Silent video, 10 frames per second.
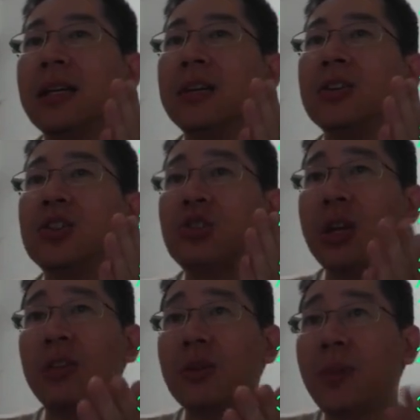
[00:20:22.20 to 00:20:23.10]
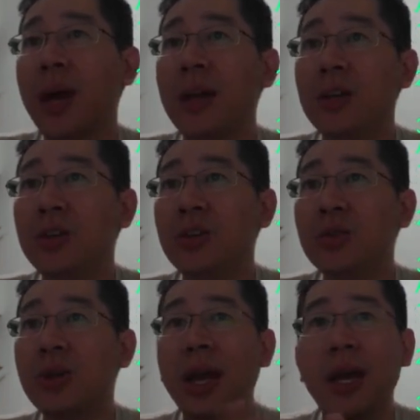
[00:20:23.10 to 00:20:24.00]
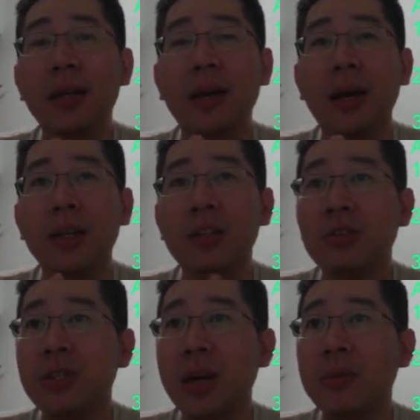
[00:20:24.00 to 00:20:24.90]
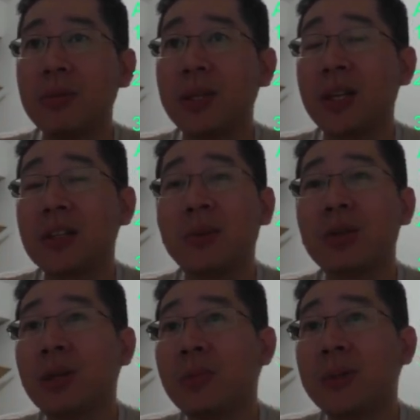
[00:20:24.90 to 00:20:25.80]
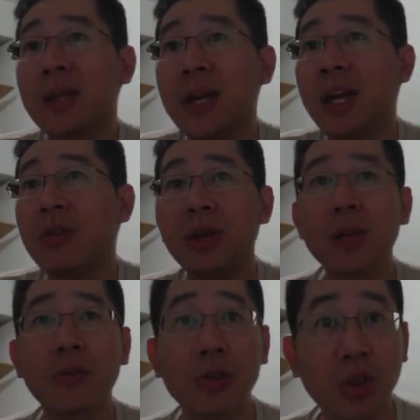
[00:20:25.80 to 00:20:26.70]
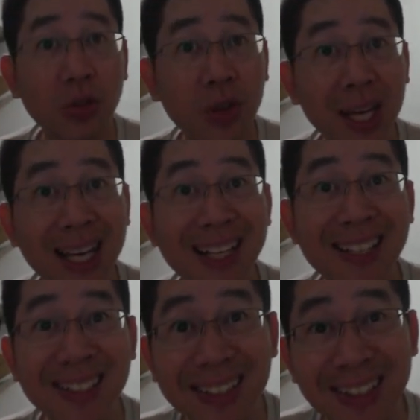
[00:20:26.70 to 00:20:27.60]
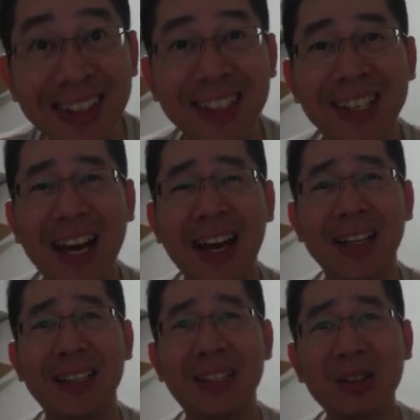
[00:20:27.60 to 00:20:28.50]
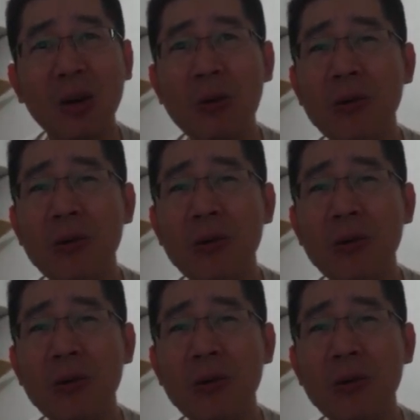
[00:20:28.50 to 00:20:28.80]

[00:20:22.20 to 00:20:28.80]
Straight off the bat, you can decrease damage mitigation by 20% AoE for 3 turns, guys. So,